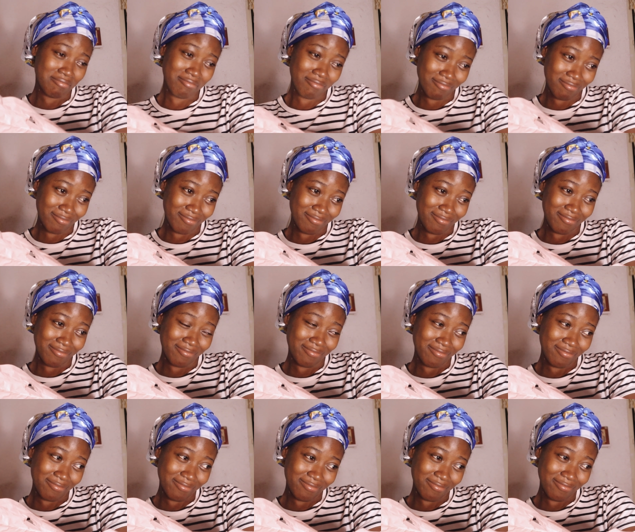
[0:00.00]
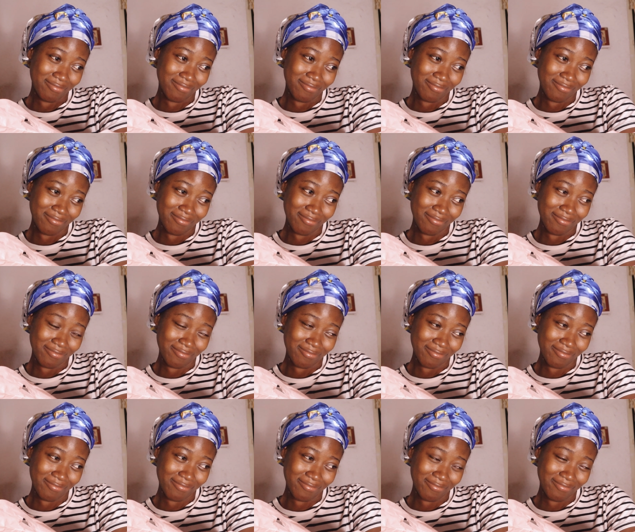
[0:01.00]

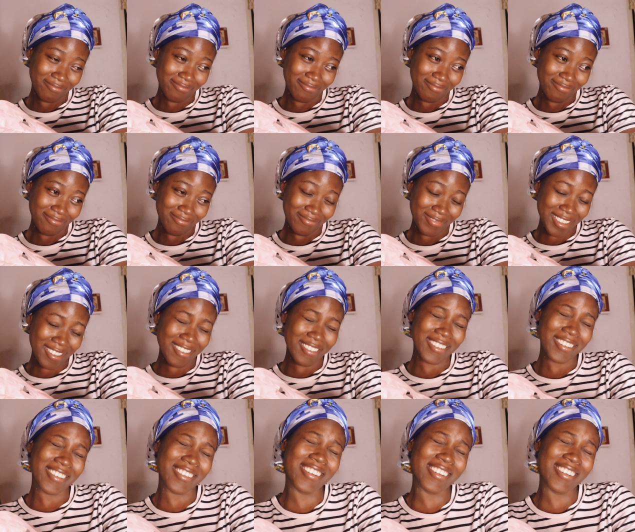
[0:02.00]
No one is speaking in this clip.